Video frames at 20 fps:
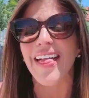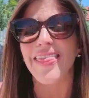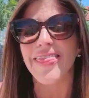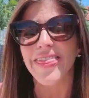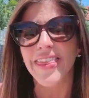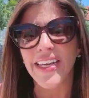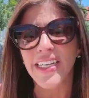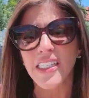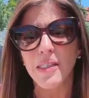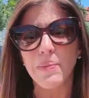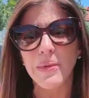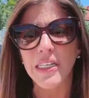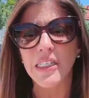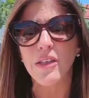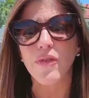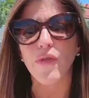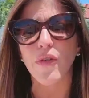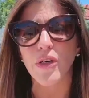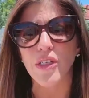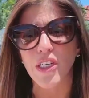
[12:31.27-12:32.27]
This
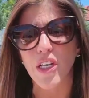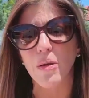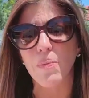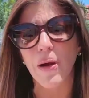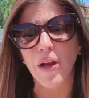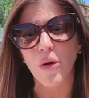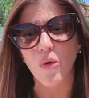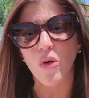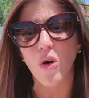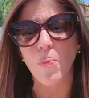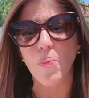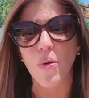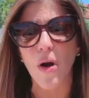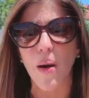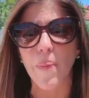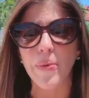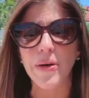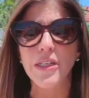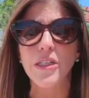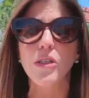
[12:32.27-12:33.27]
means for sale by owner
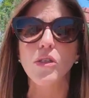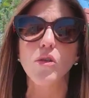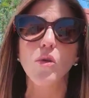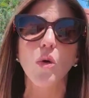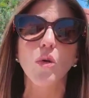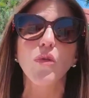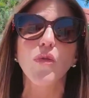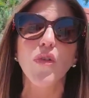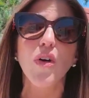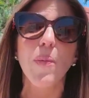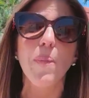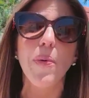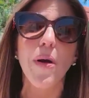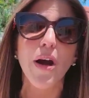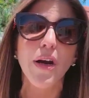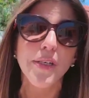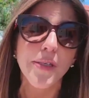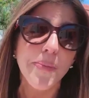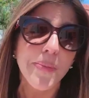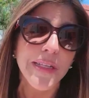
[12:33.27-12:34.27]
properties sold for
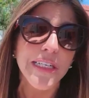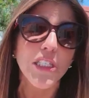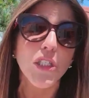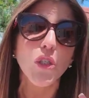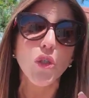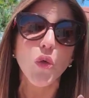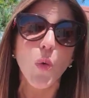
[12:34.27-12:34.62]
approximately